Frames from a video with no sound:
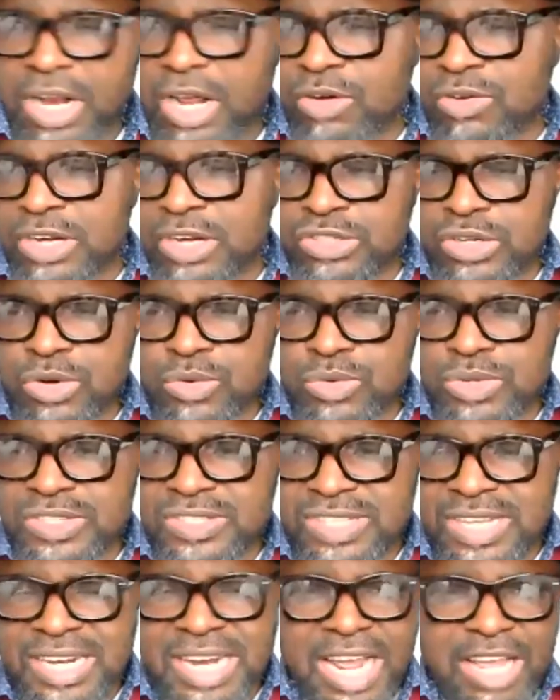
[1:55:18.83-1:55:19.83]
Lakulation would
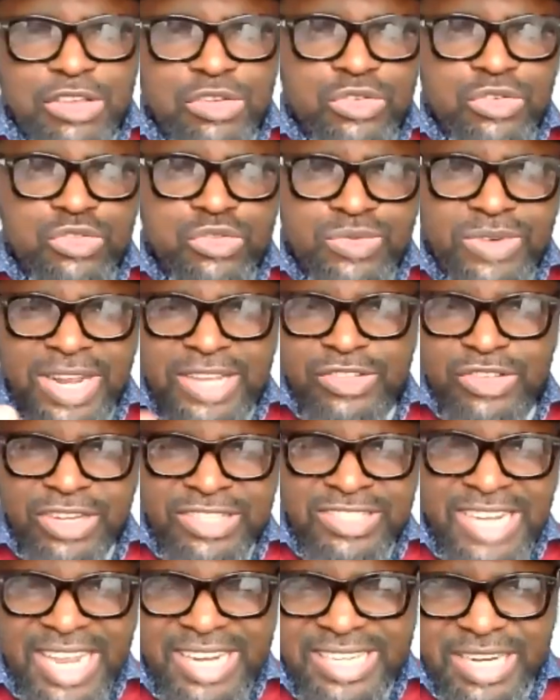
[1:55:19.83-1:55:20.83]
say that you should raise
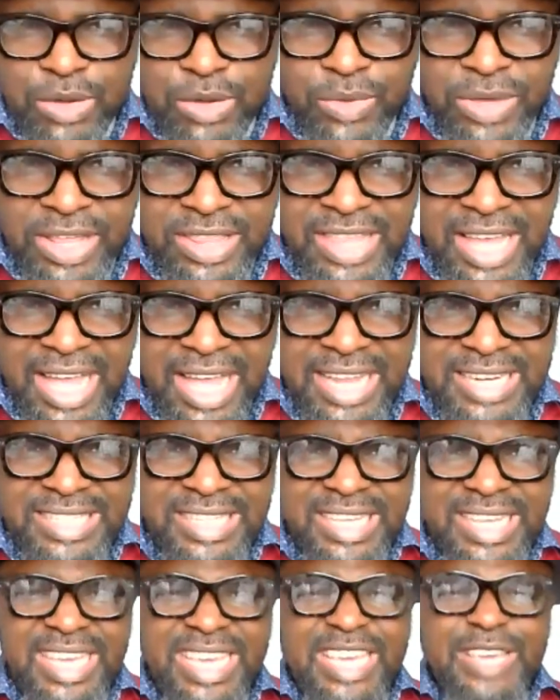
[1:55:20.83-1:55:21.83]
your child in a way that
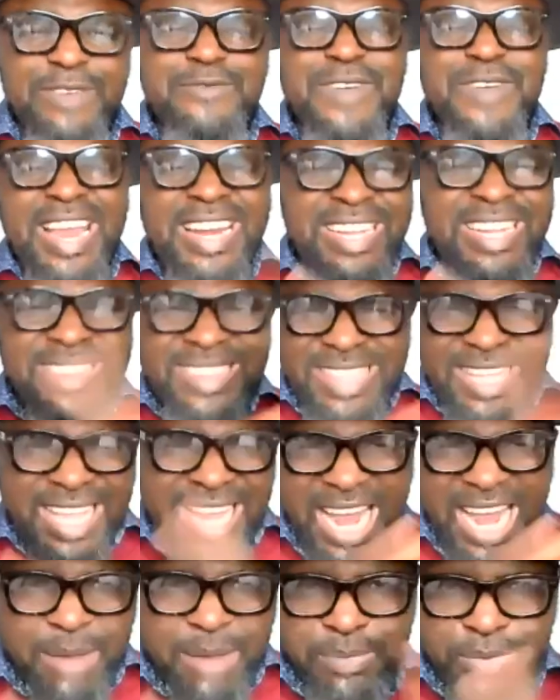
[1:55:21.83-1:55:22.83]
if
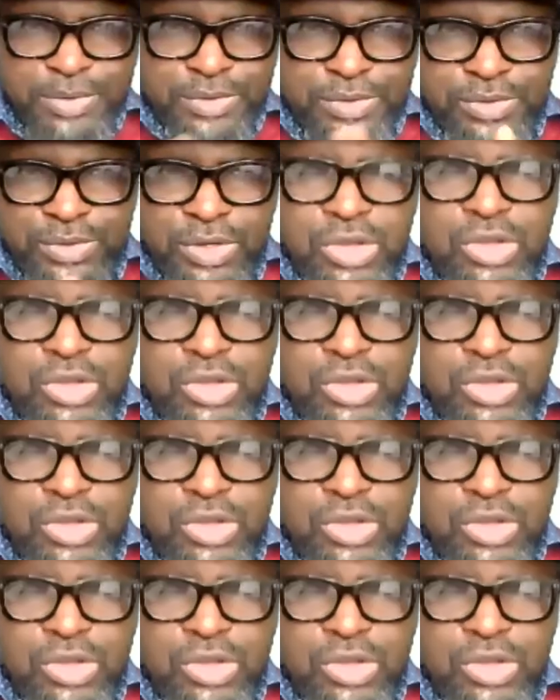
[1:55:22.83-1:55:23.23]
anything happens,